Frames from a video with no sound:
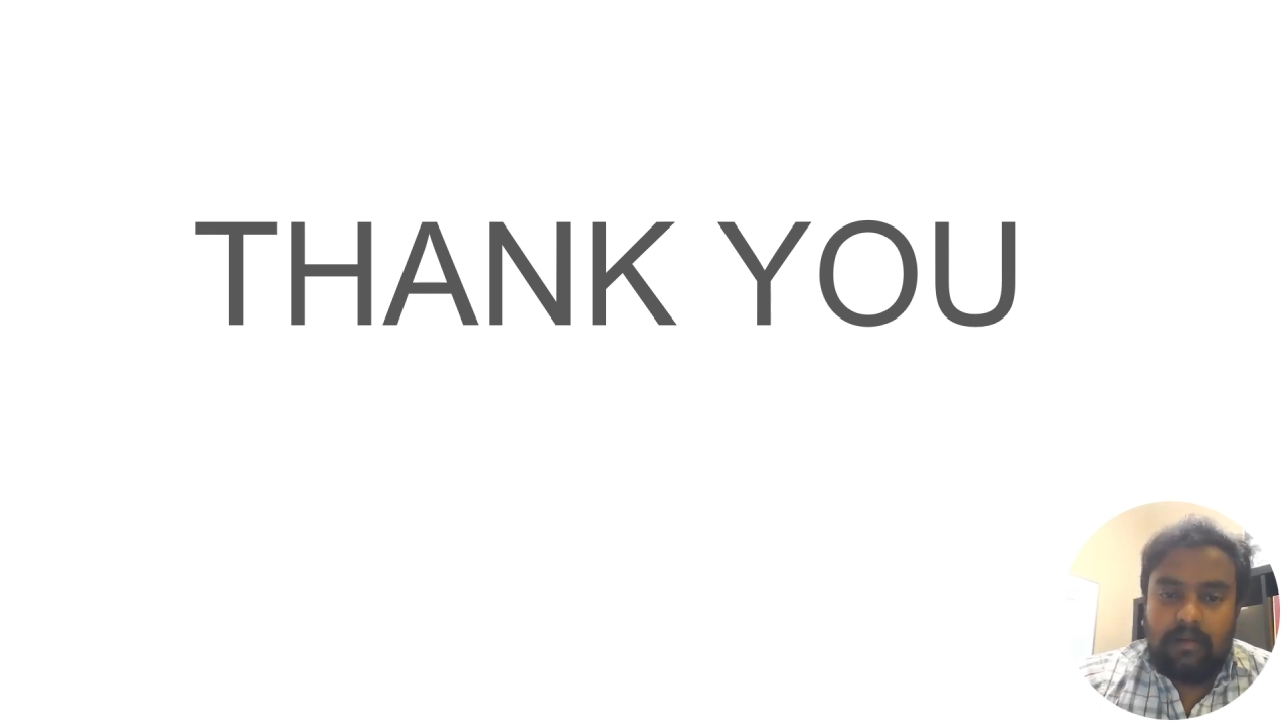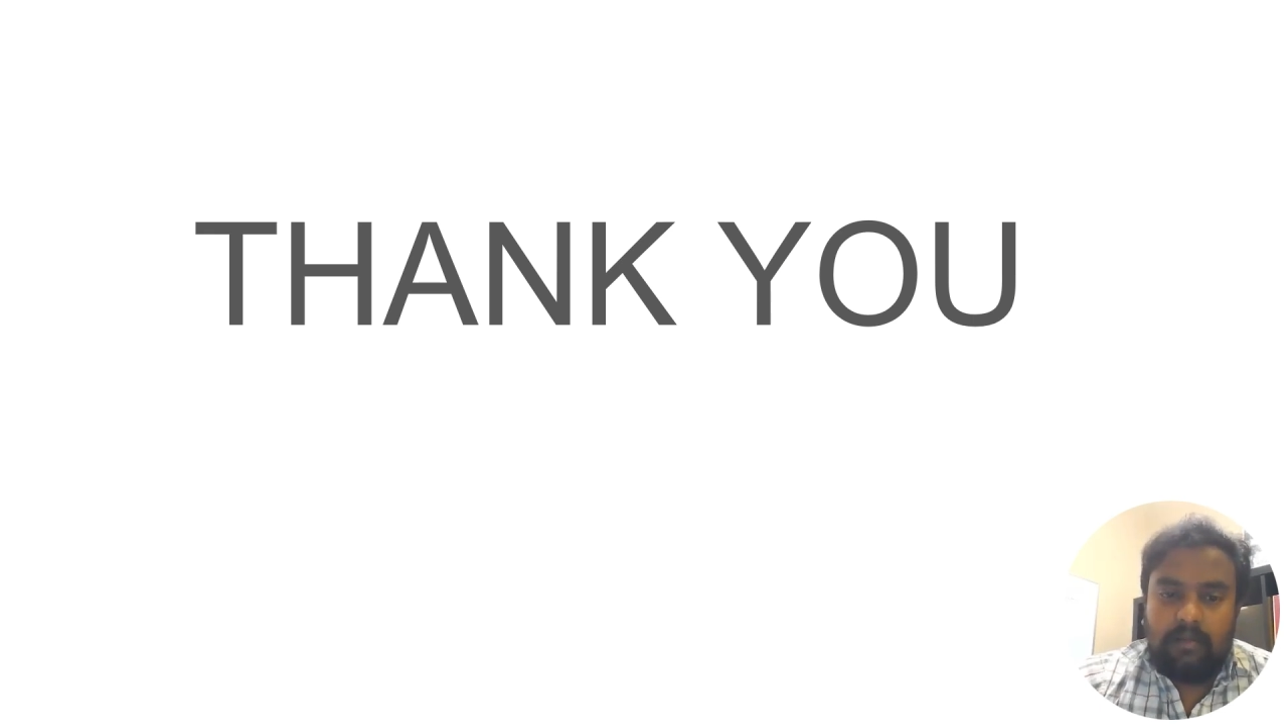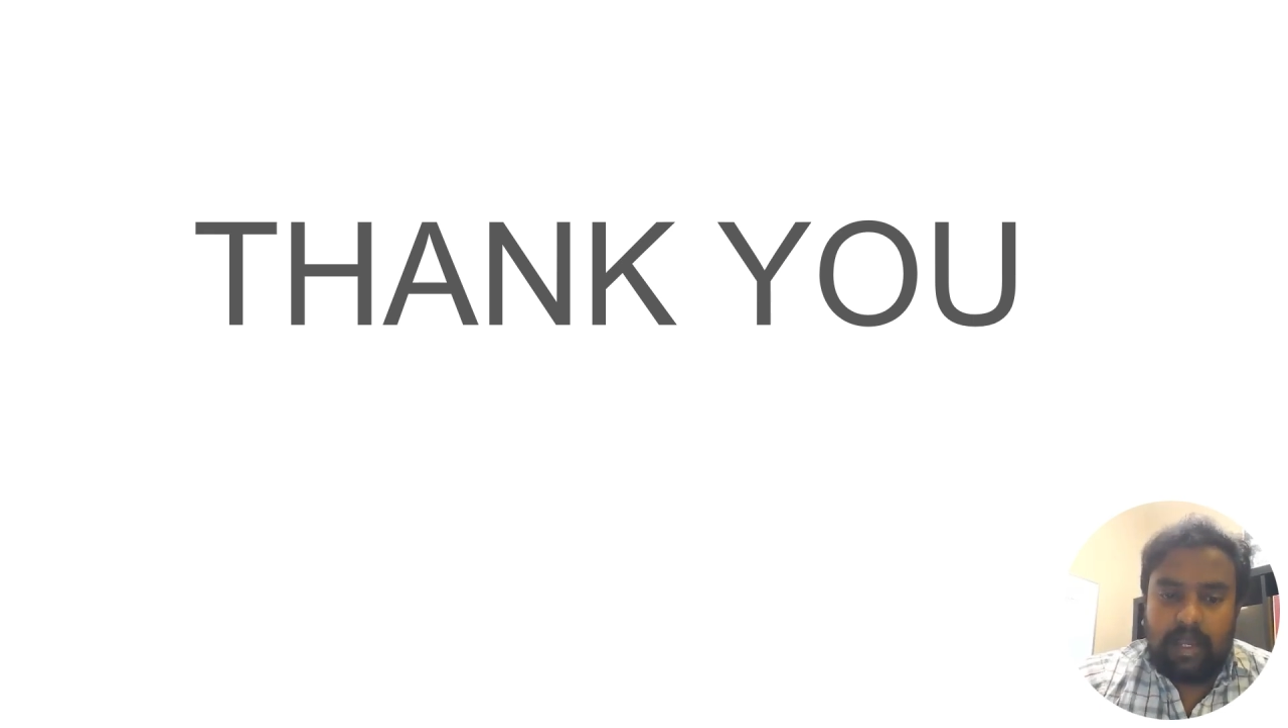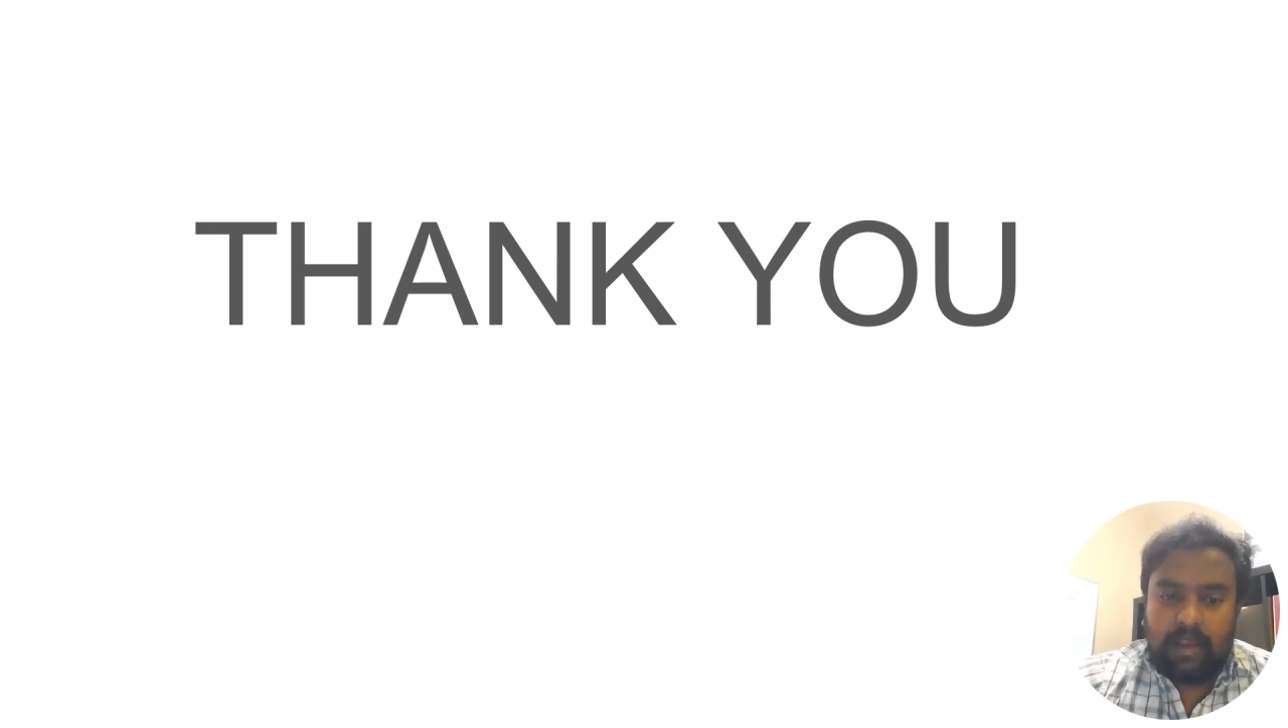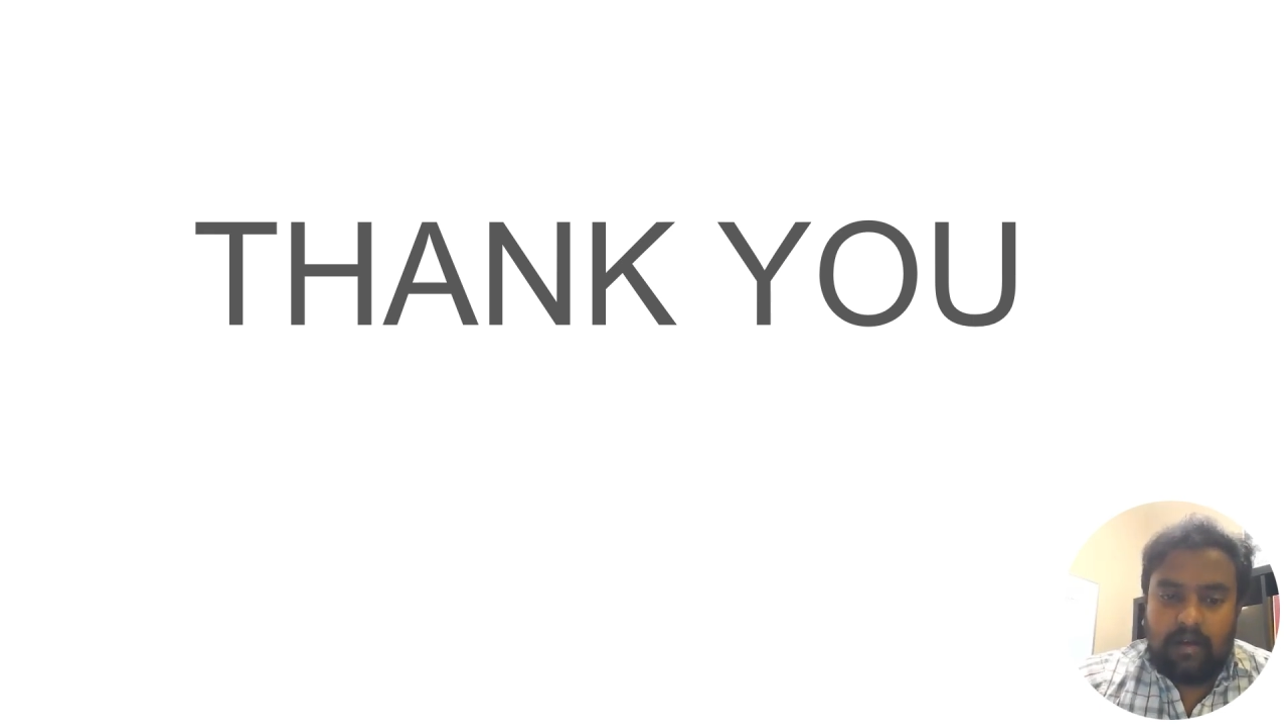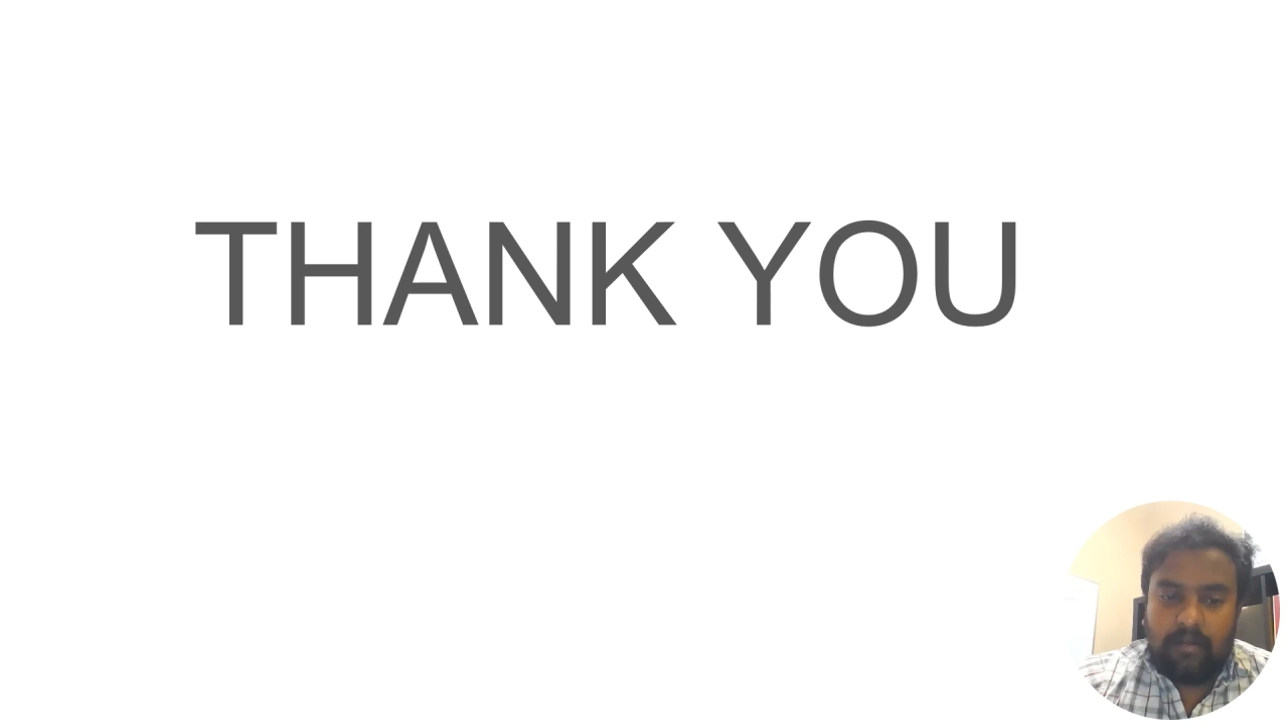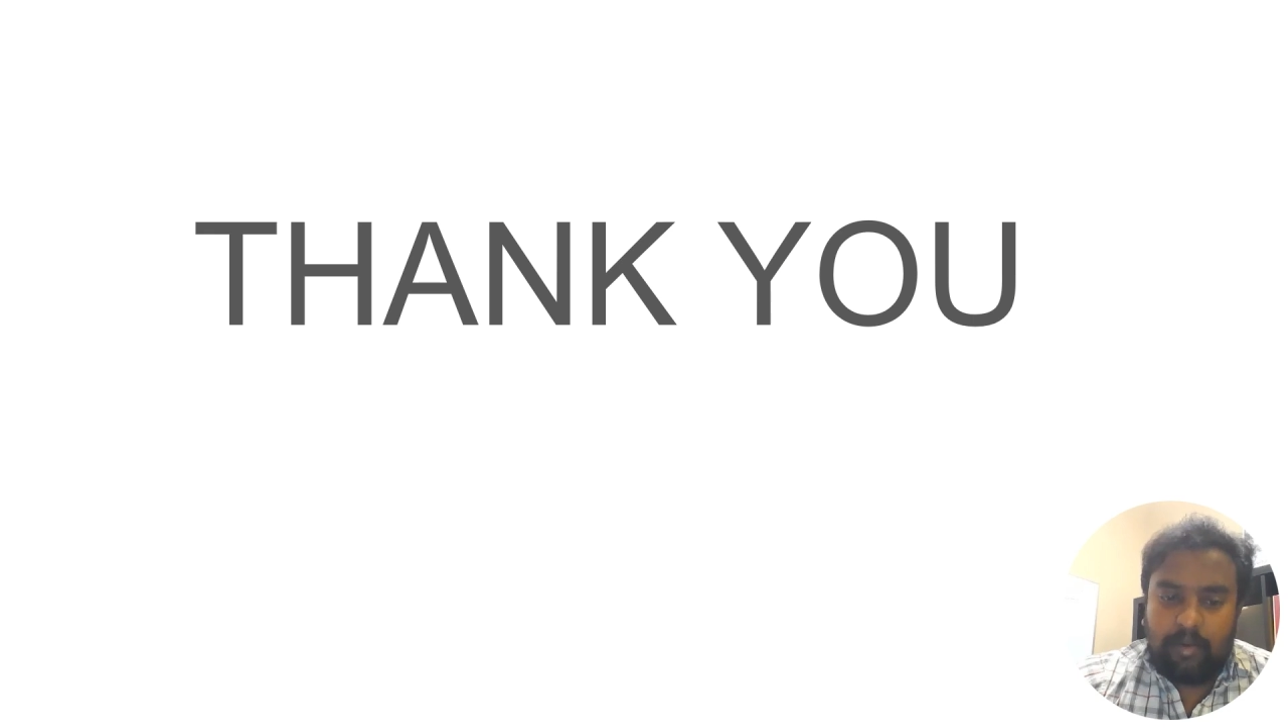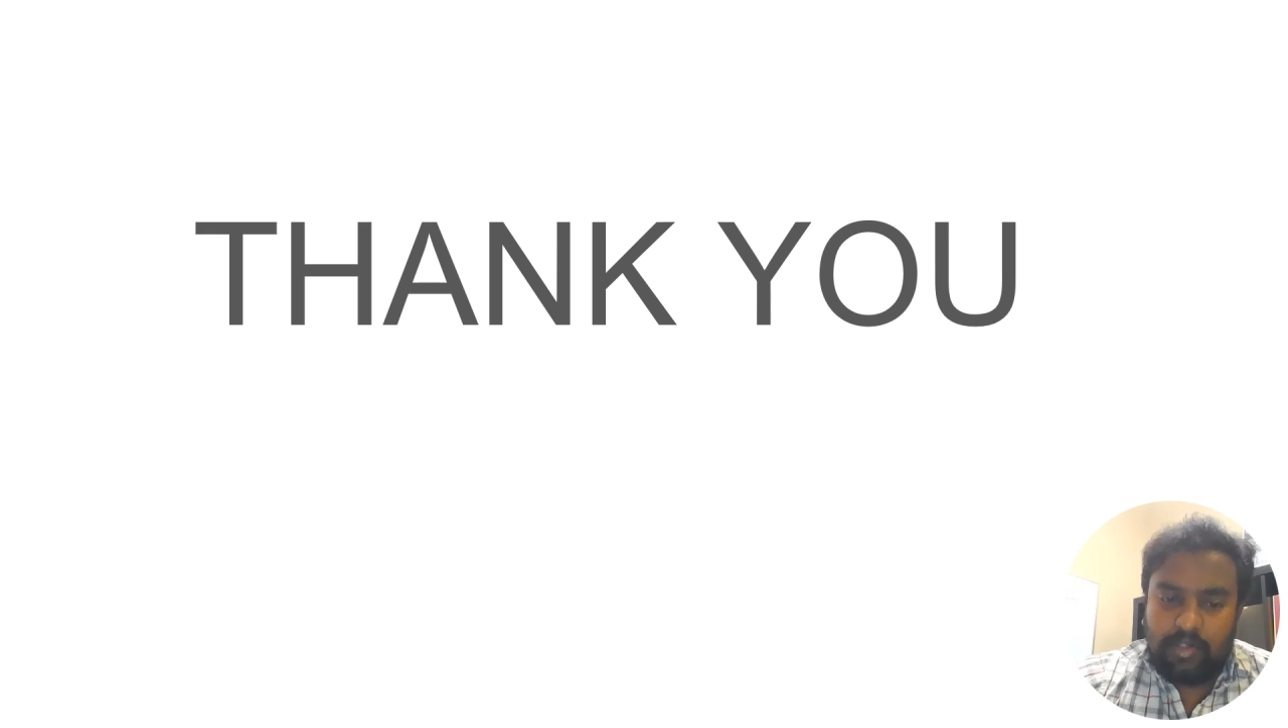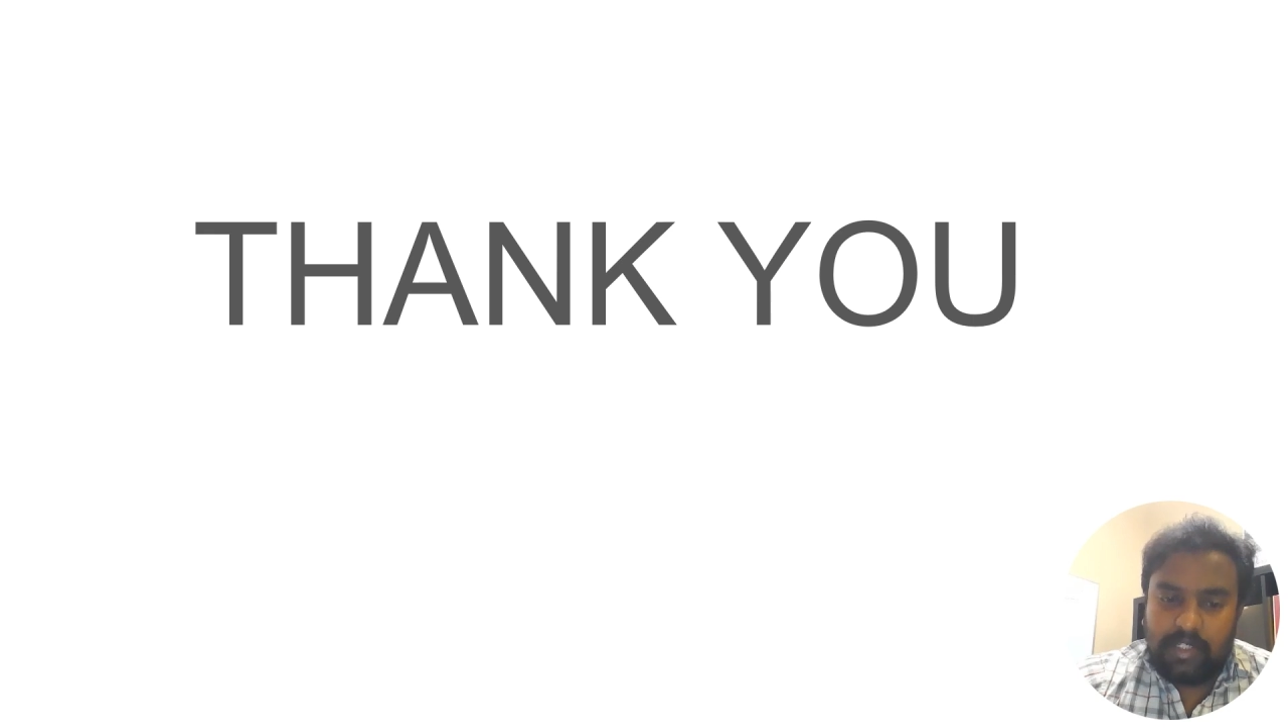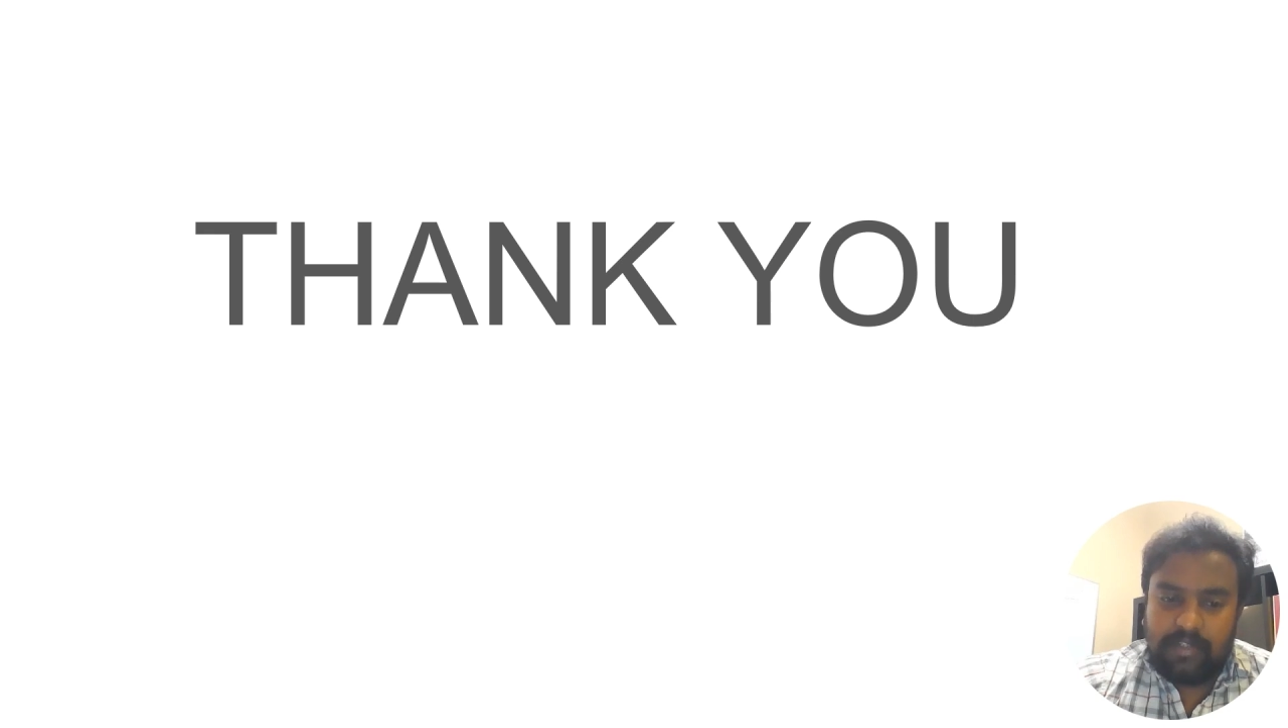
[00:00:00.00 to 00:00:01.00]
my
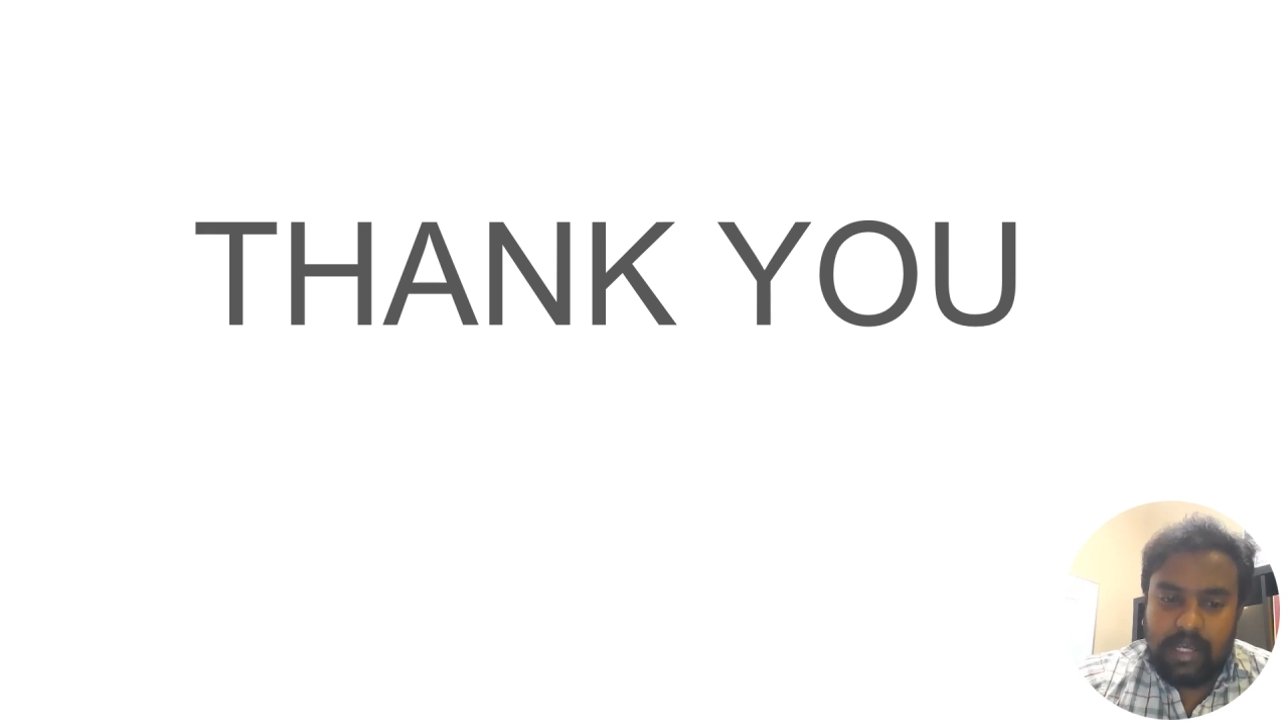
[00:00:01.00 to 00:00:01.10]
project